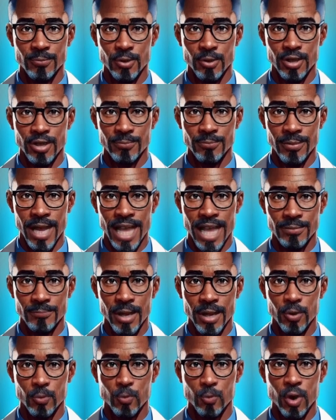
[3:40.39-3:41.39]
Each
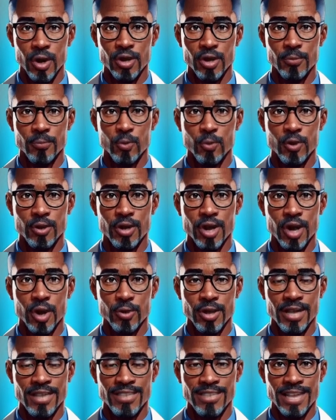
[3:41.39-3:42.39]
principle is backed by one
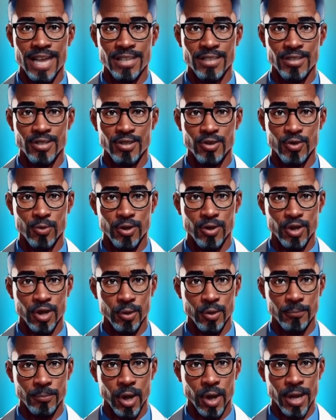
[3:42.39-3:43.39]
or more coding standards